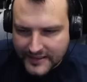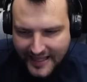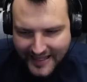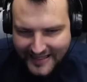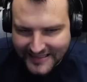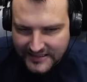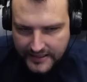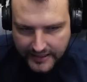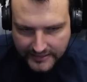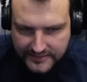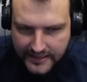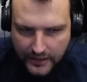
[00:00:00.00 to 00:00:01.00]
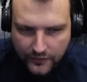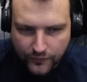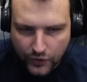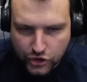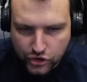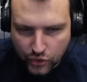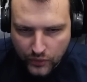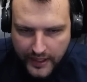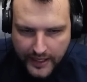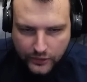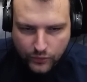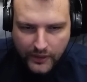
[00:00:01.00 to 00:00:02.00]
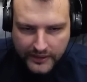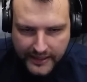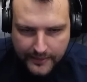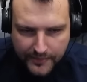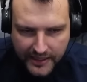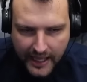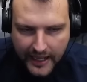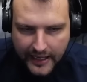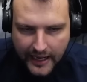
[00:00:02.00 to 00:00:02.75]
the easiest thing for sure, and one EBR